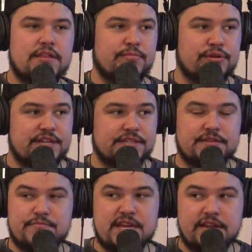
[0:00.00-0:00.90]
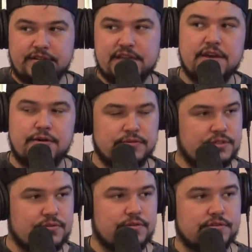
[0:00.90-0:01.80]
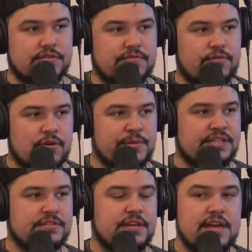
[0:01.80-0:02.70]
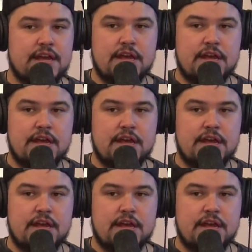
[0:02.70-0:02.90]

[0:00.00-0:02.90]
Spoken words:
the police immediately go to those informants